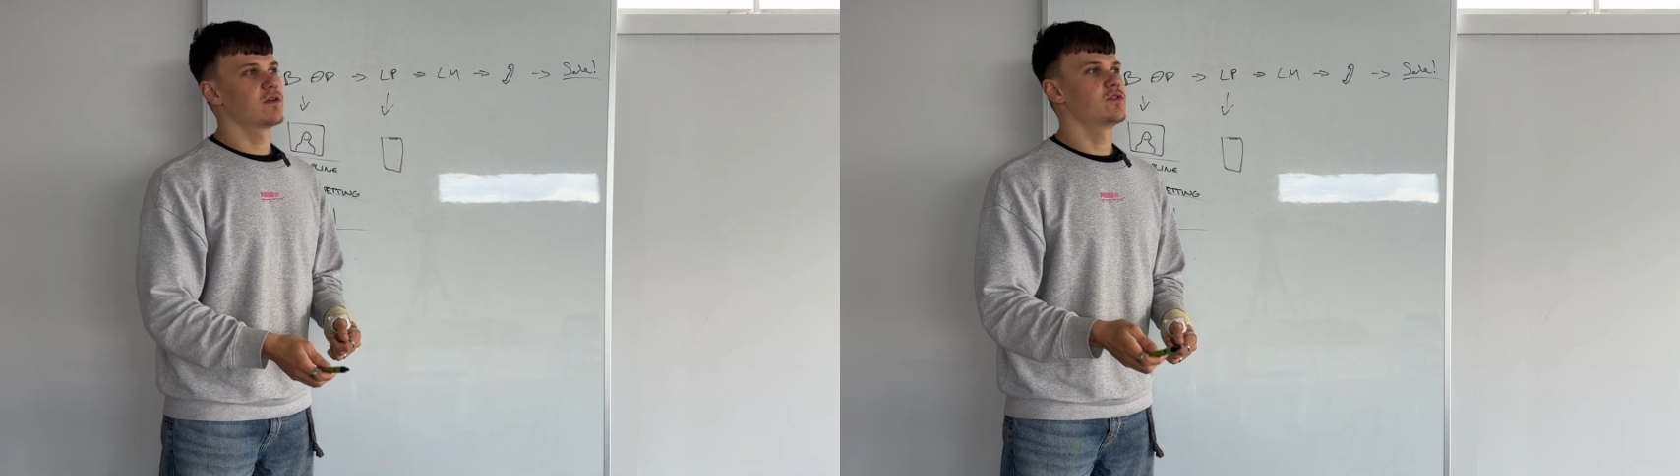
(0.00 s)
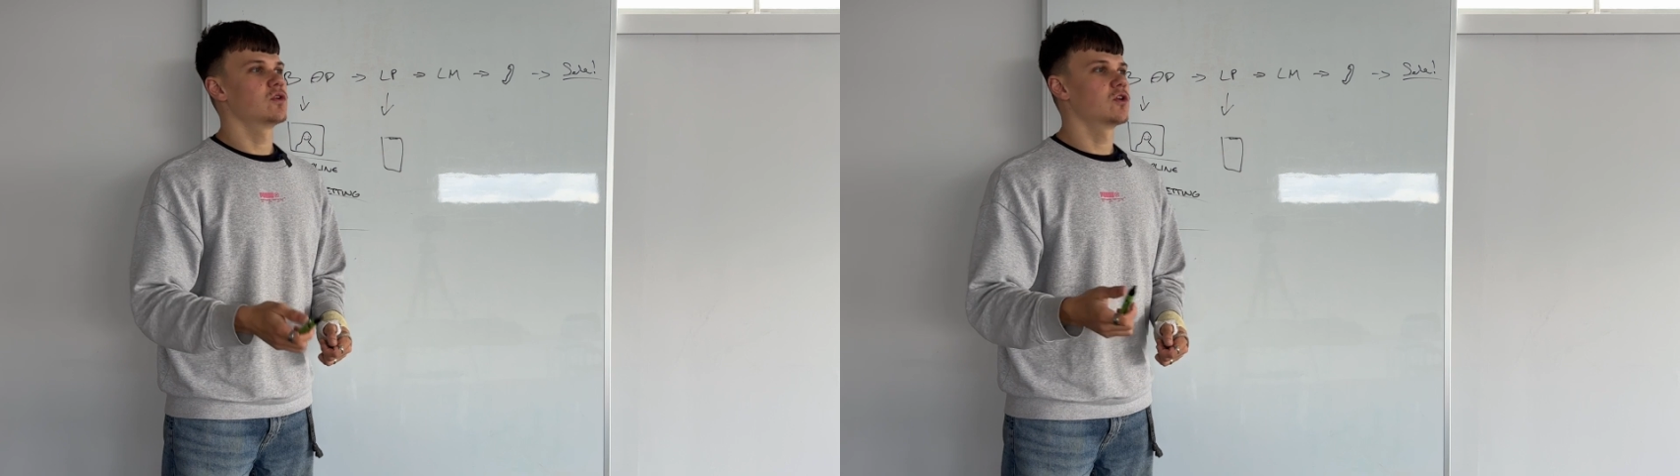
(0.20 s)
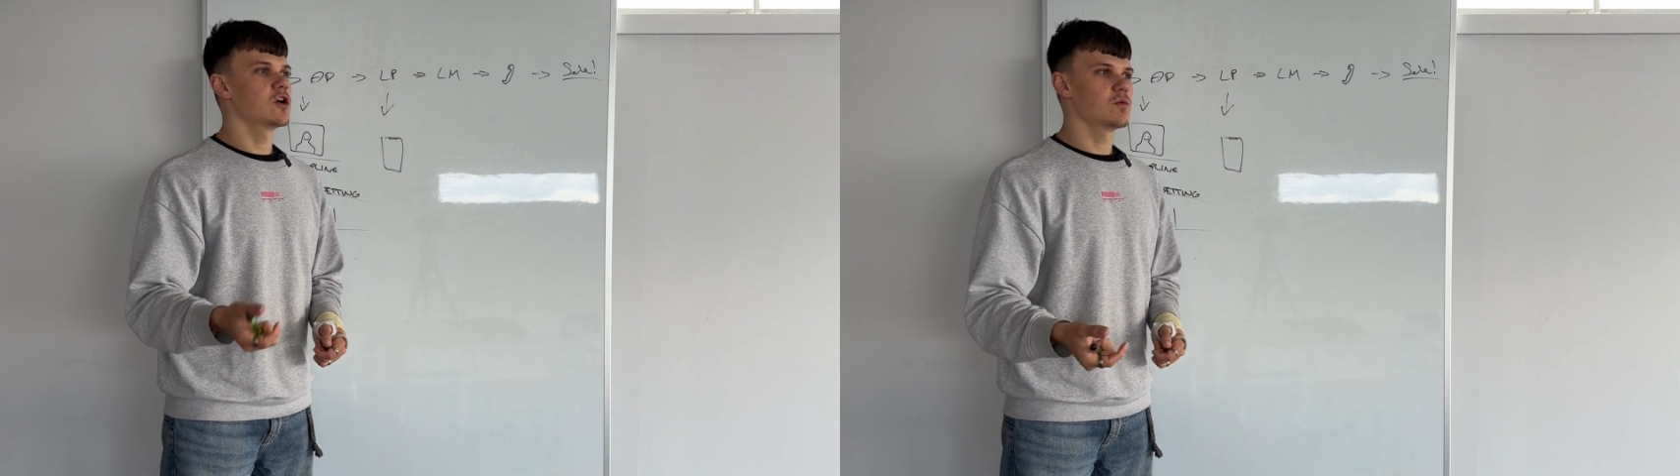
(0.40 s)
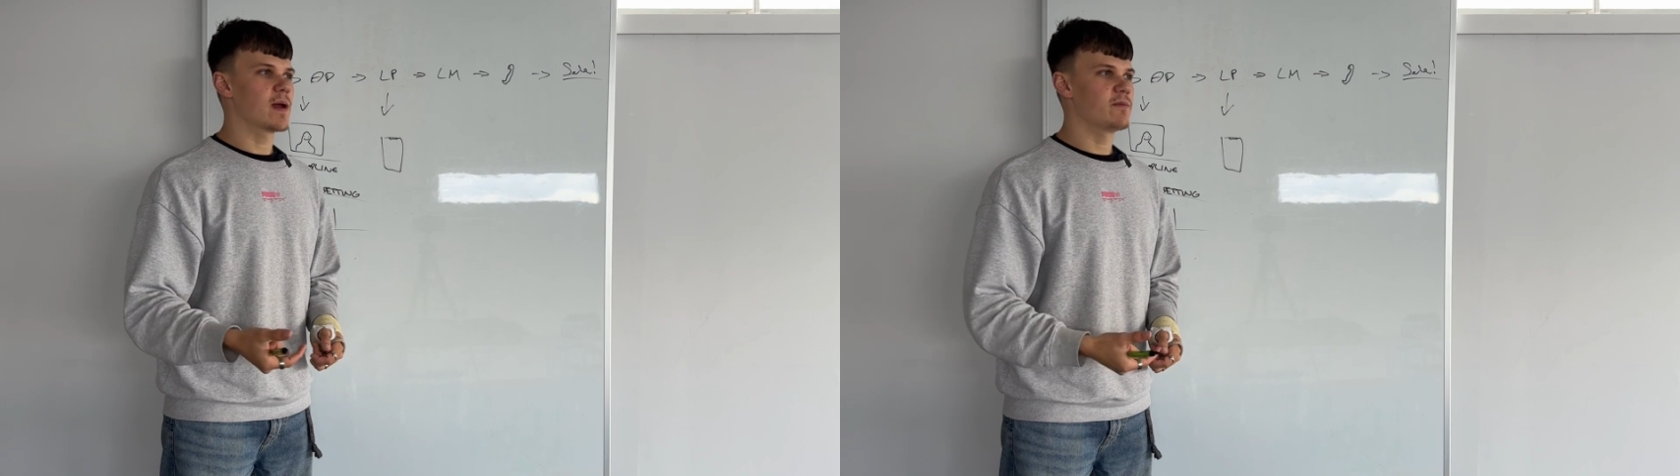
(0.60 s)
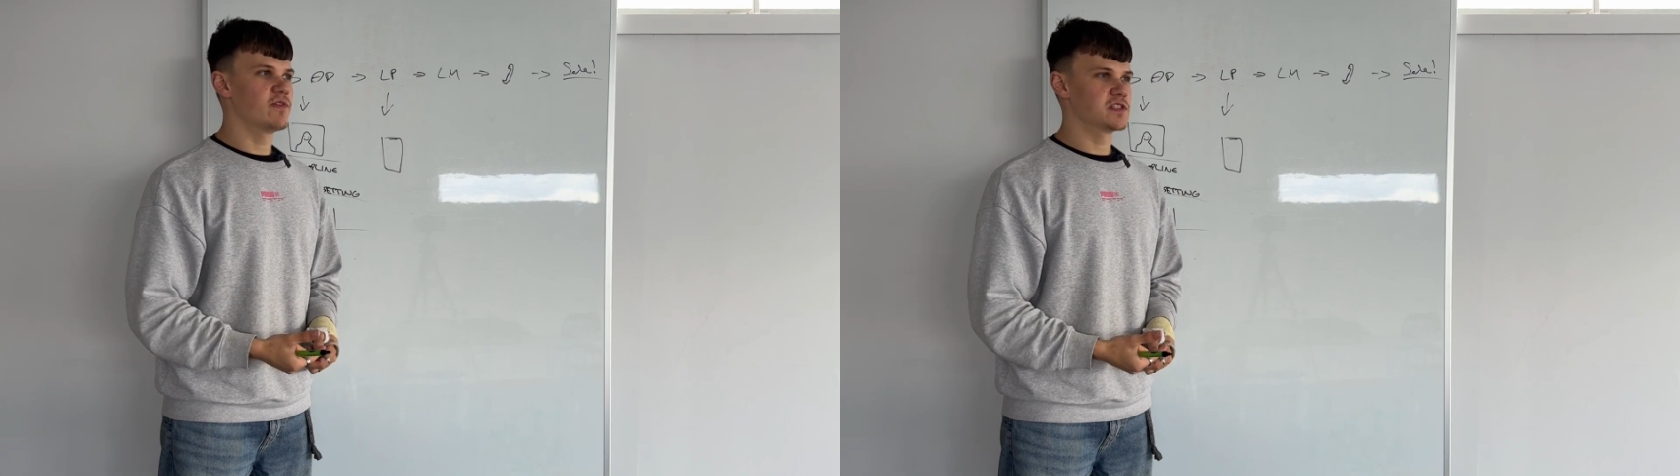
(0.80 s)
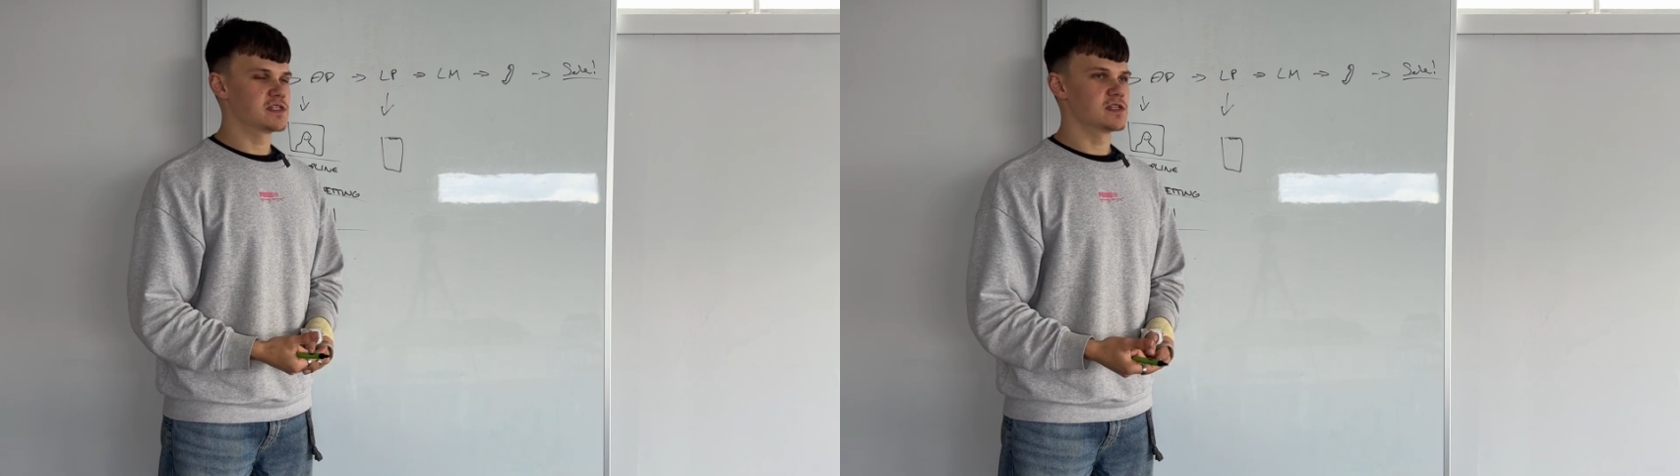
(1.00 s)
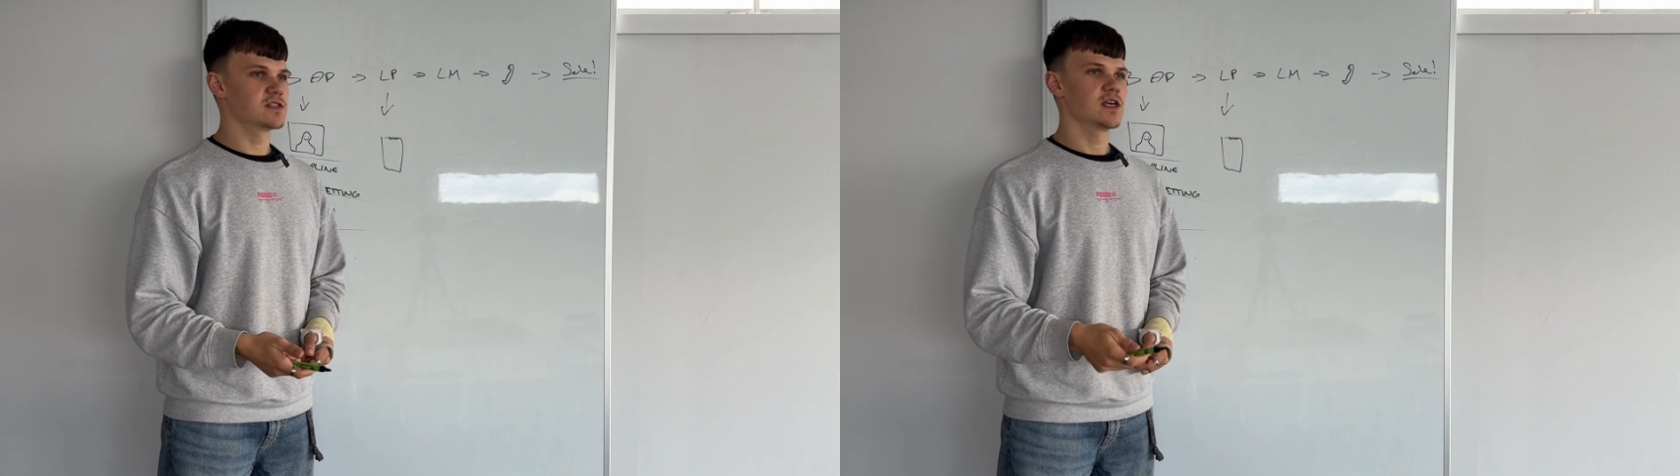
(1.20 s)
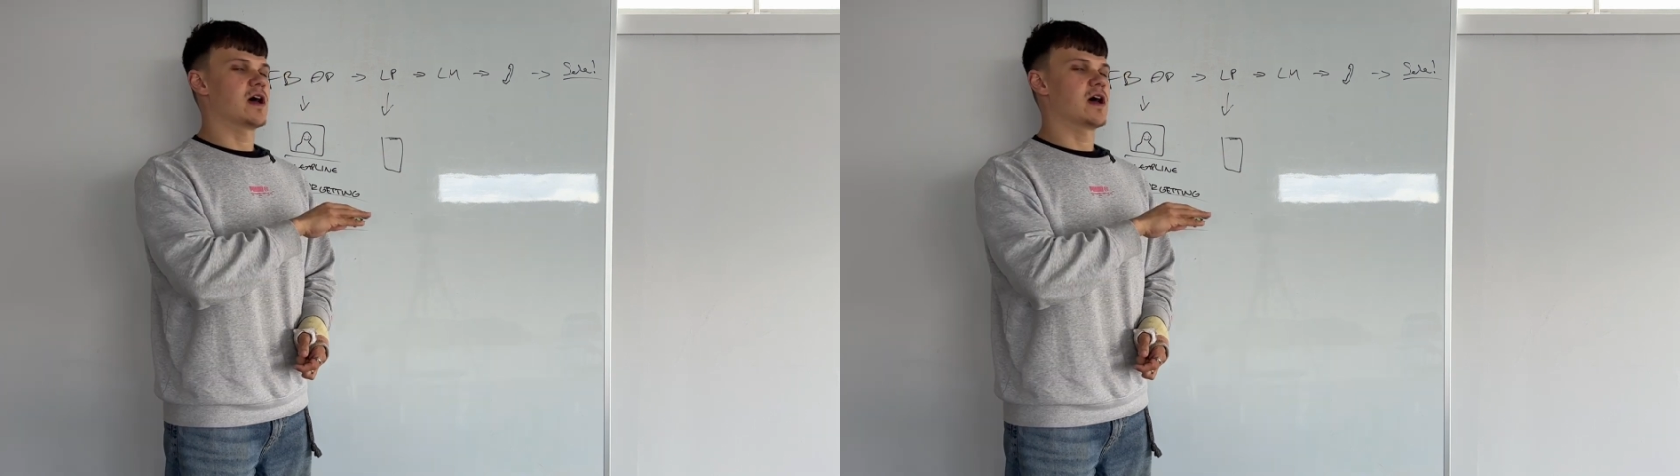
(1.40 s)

of your web visitors,